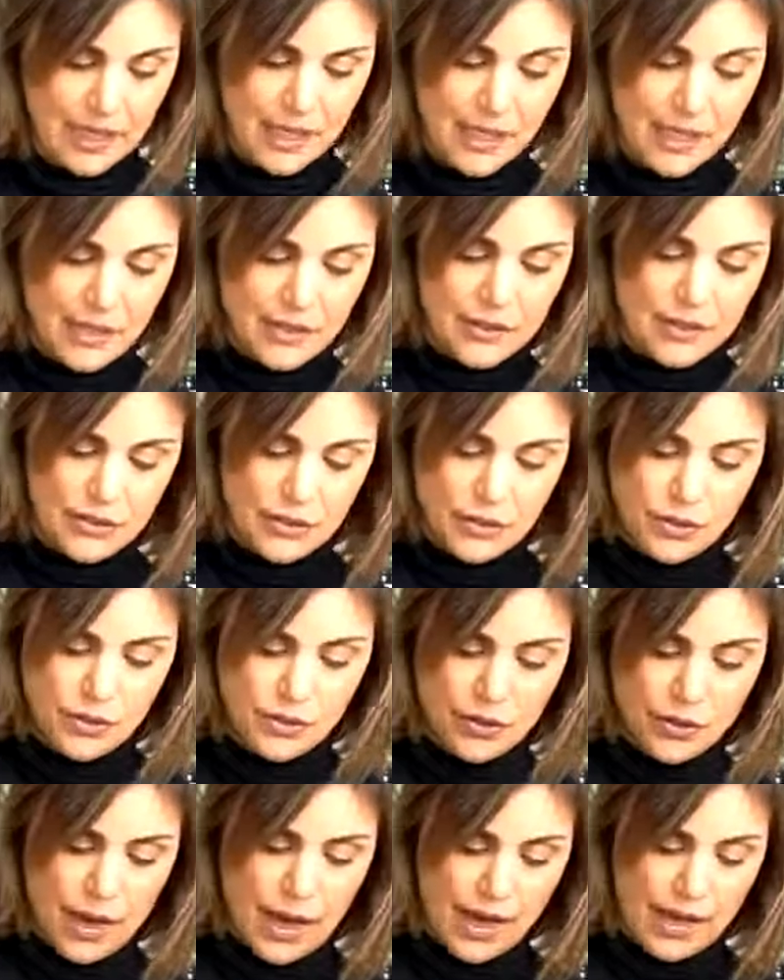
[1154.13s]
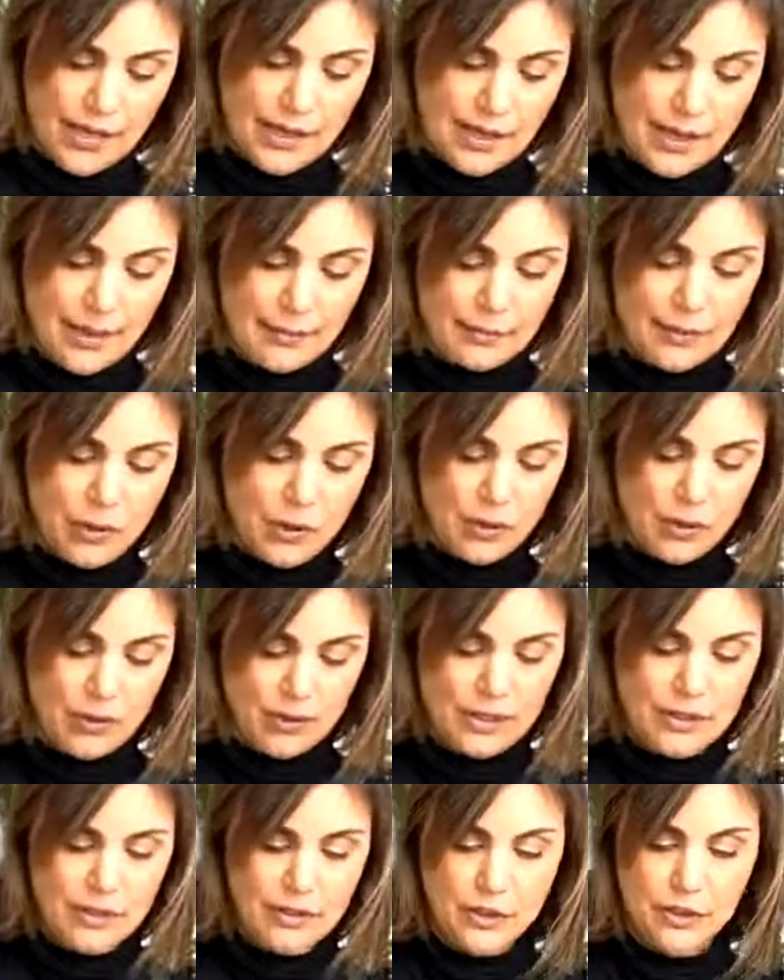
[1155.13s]
So I am
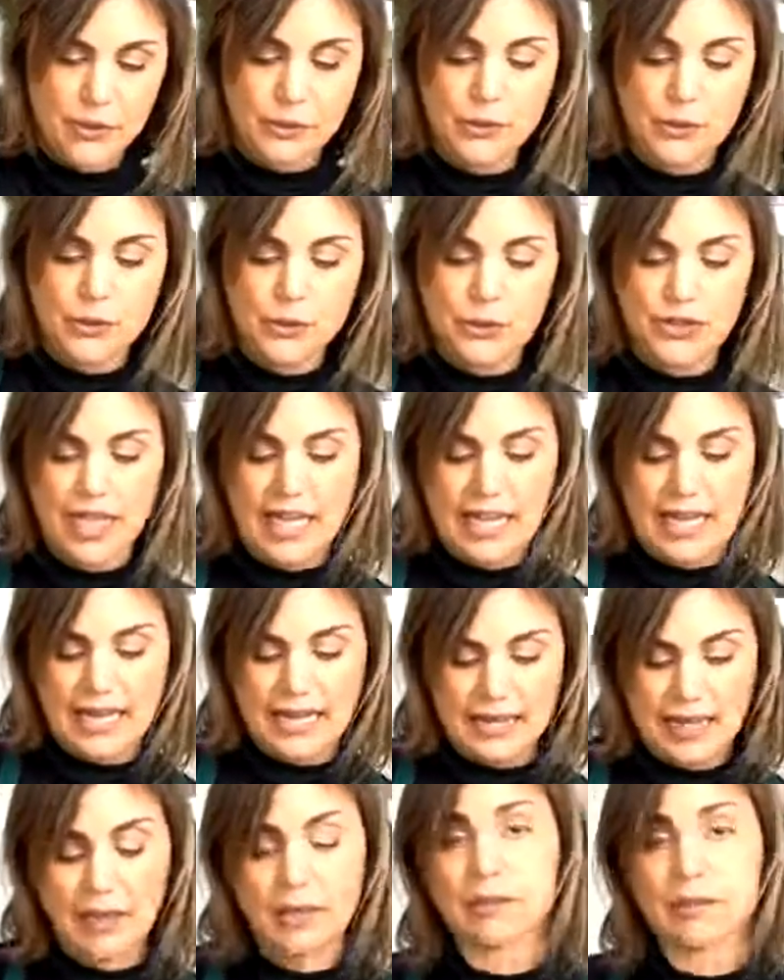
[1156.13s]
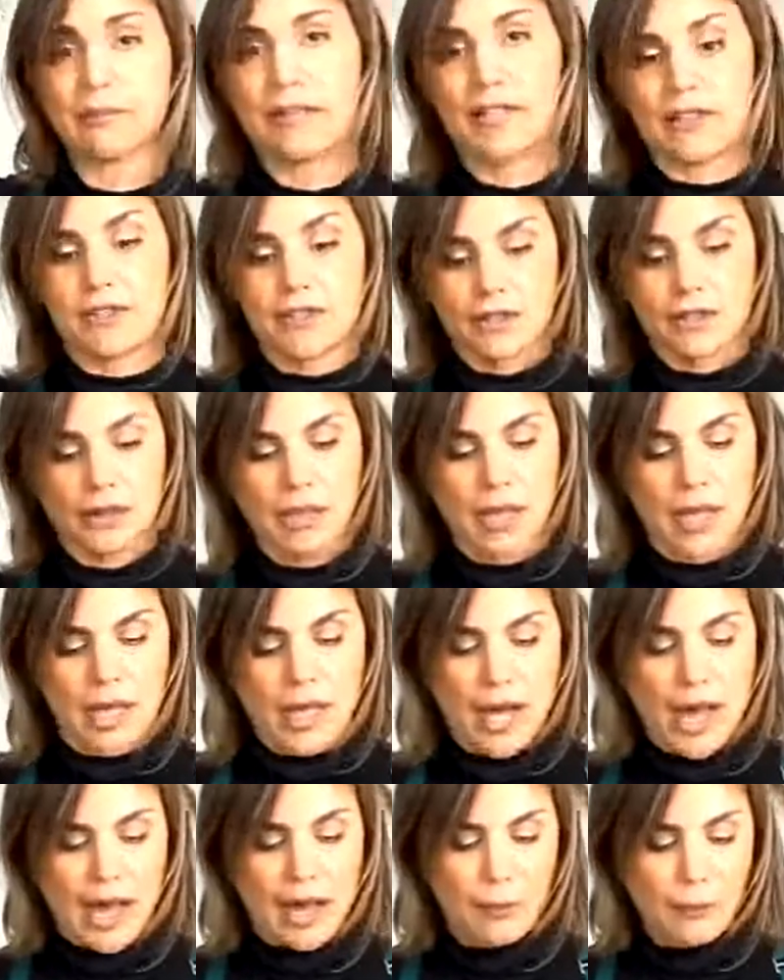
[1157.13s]
going to use a handheld mixer.
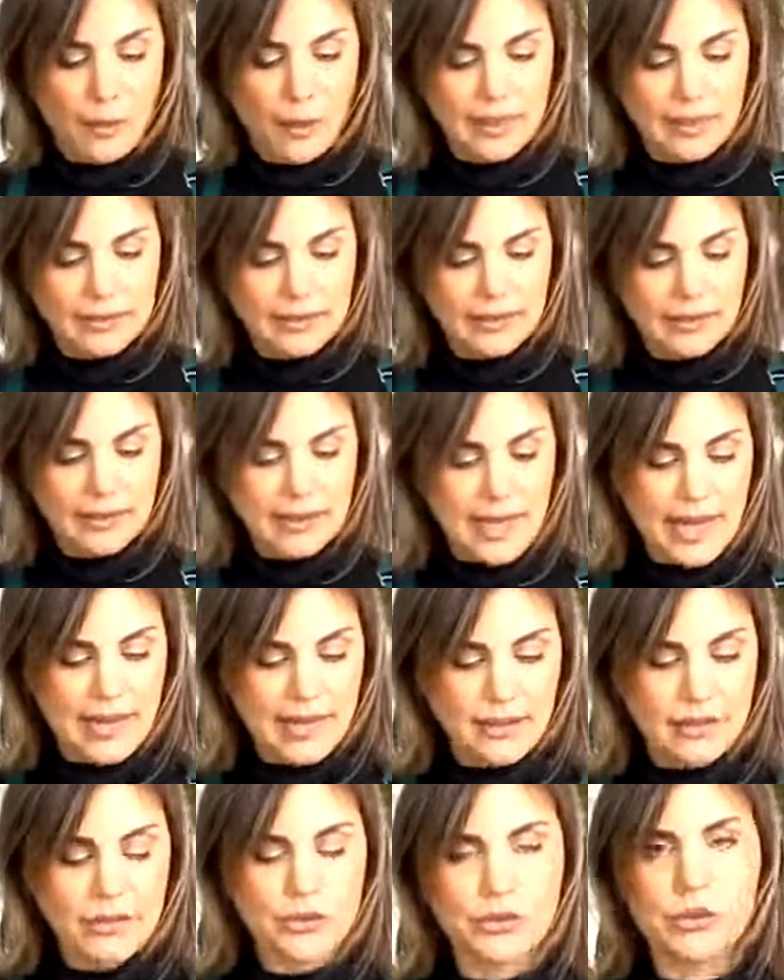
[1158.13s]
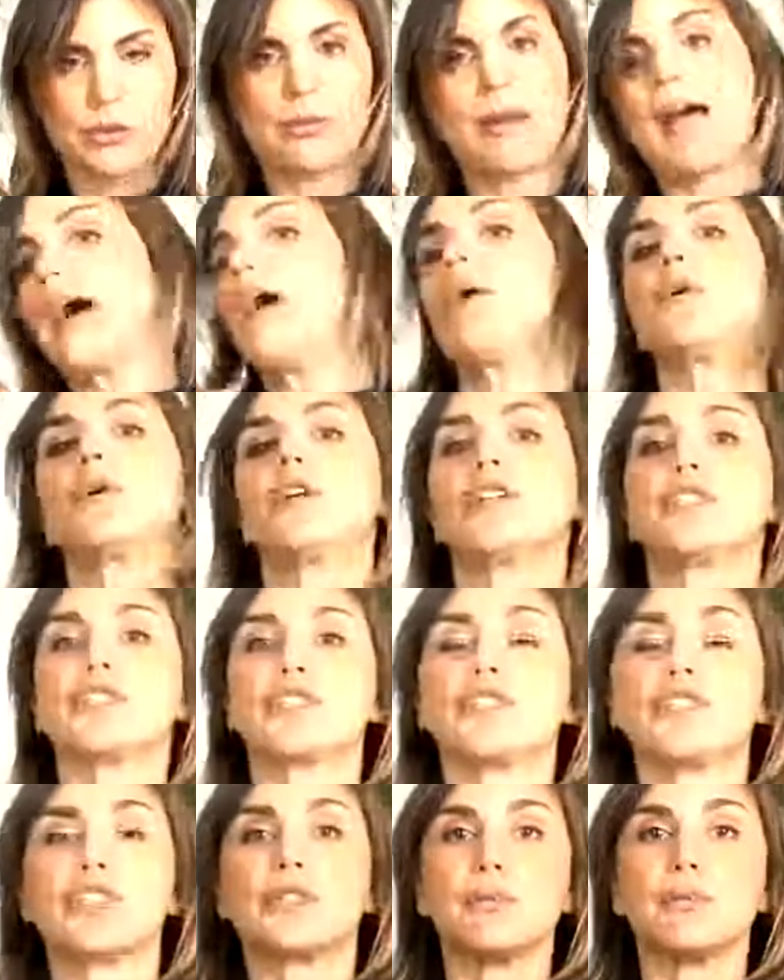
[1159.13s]
I want a little extra power to
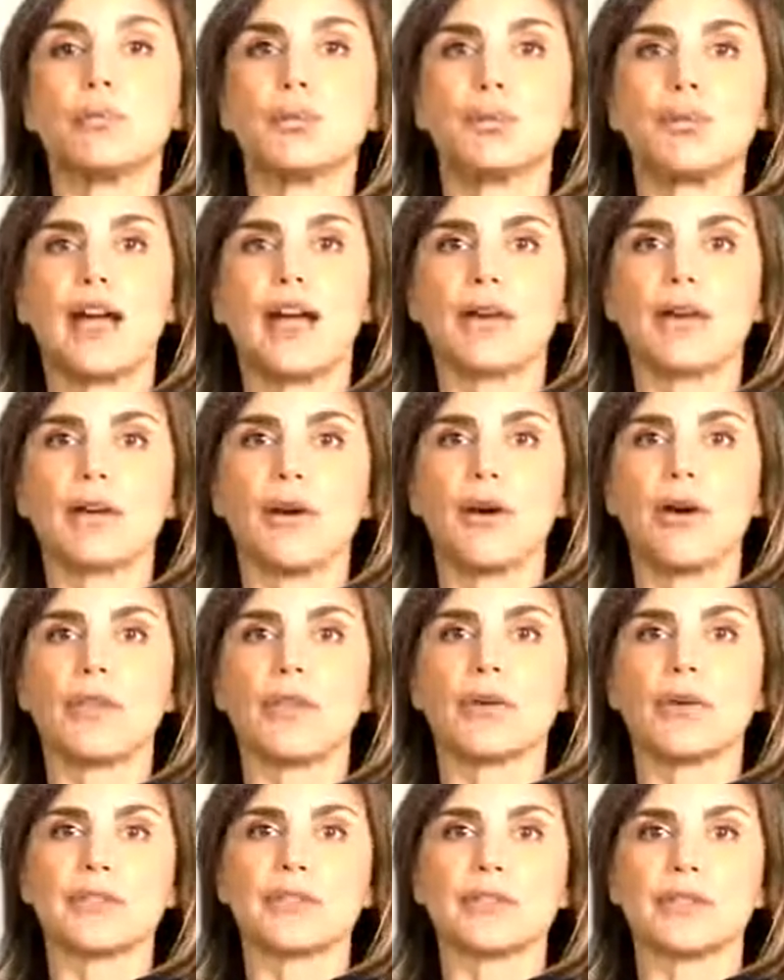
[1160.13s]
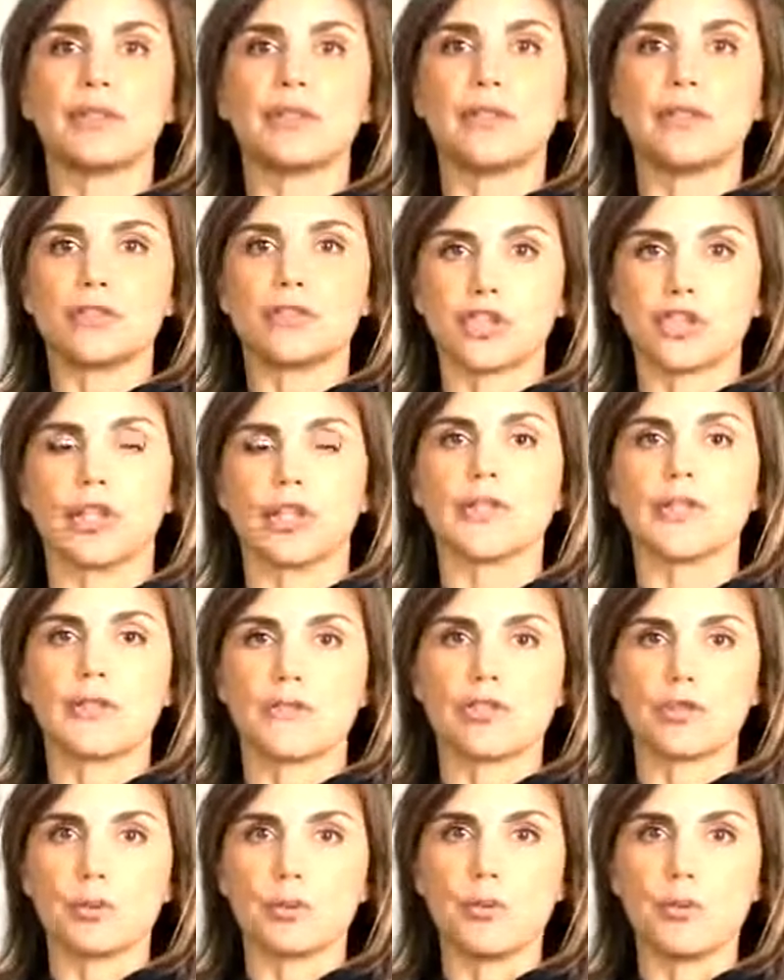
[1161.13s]
smooth out all those little chunks of
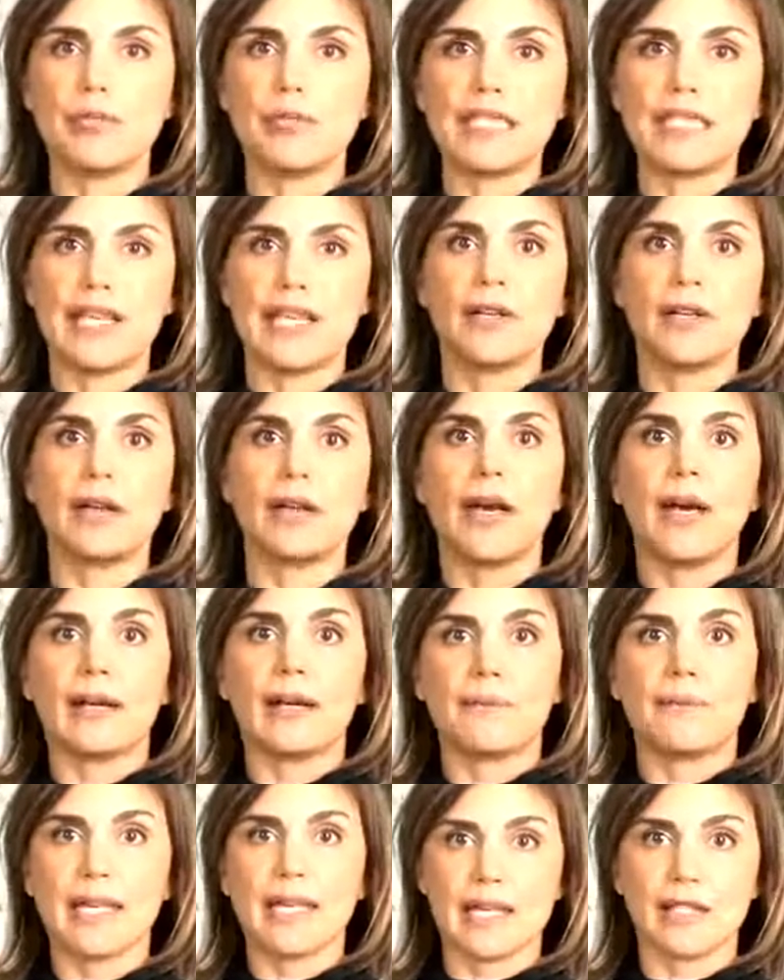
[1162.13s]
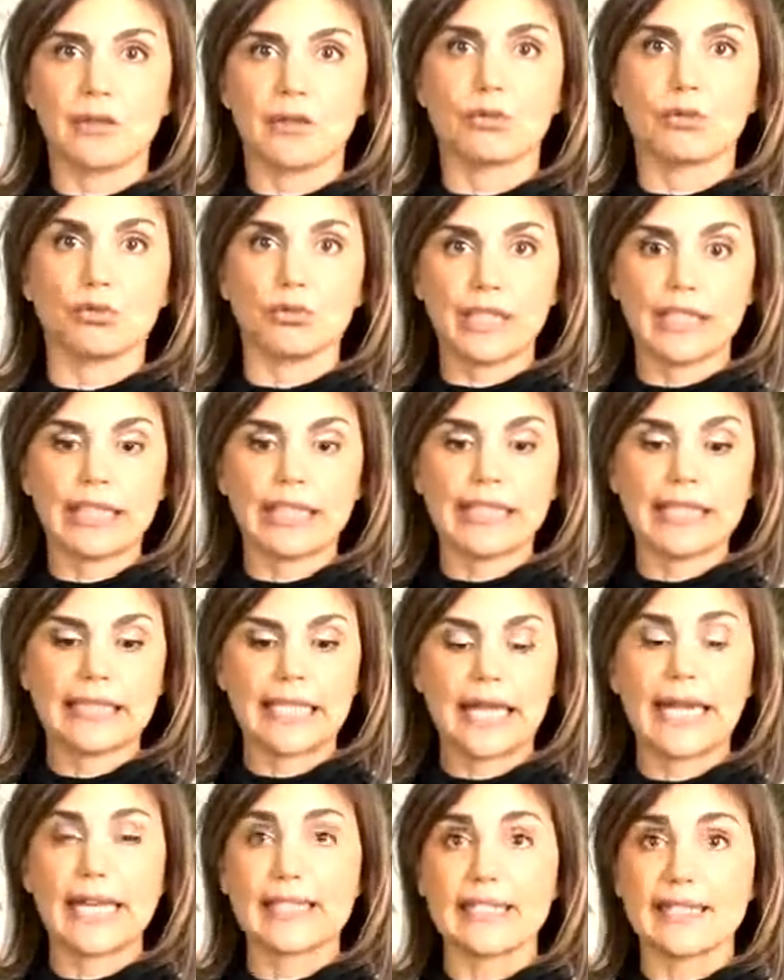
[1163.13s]
sweet potato and make it a really
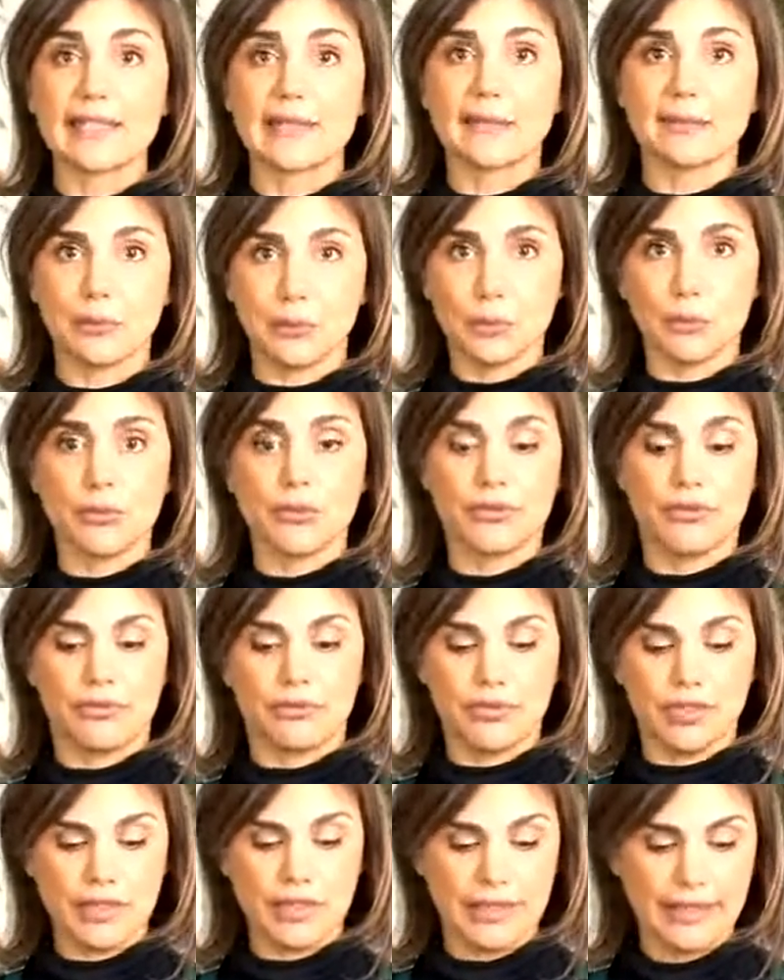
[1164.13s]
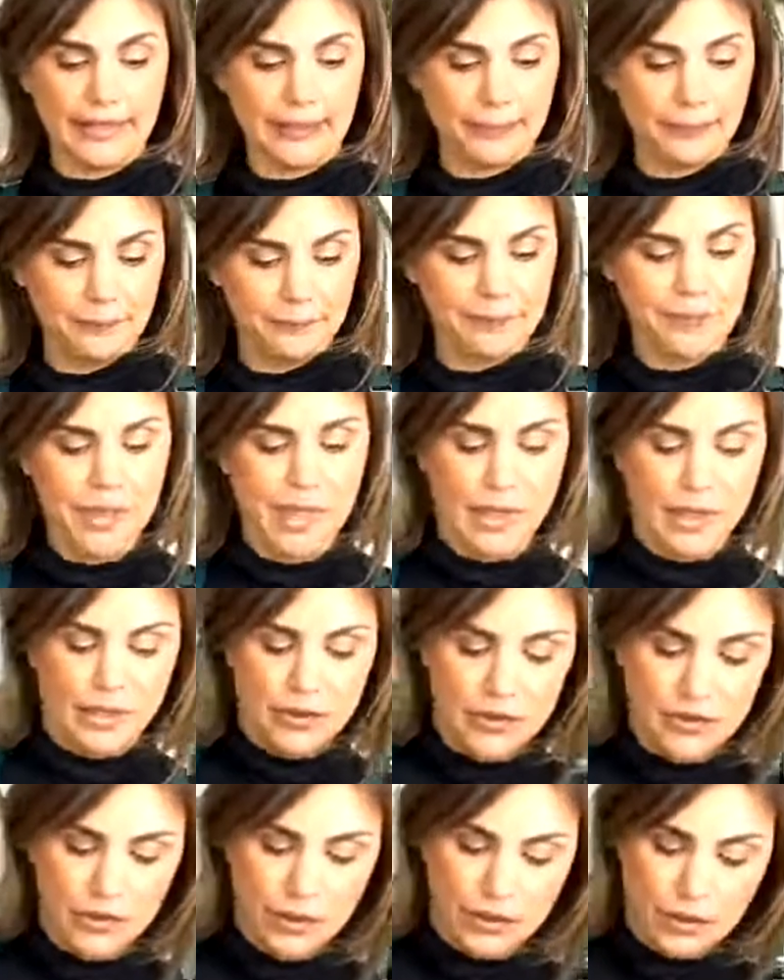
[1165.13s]
nice, smooth filling.
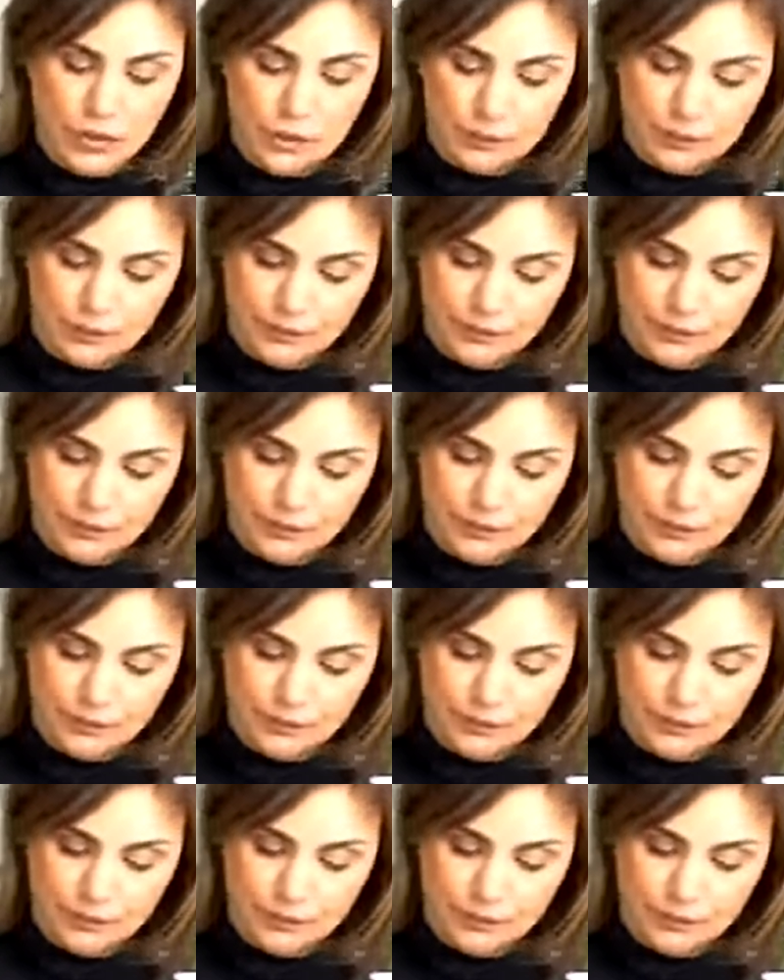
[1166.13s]
So